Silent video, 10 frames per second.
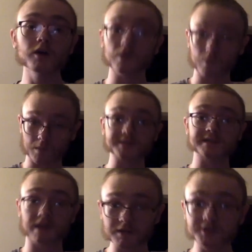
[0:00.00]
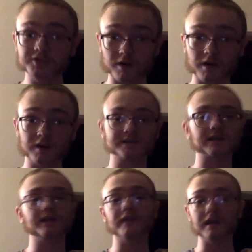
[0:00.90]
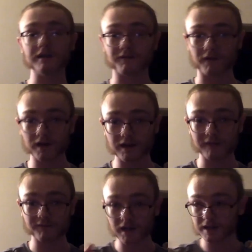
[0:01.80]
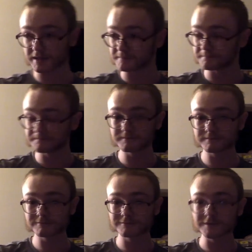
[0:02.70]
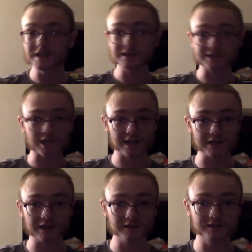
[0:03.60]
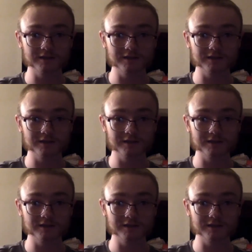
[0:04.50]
we're selling drugs, and they invaded China,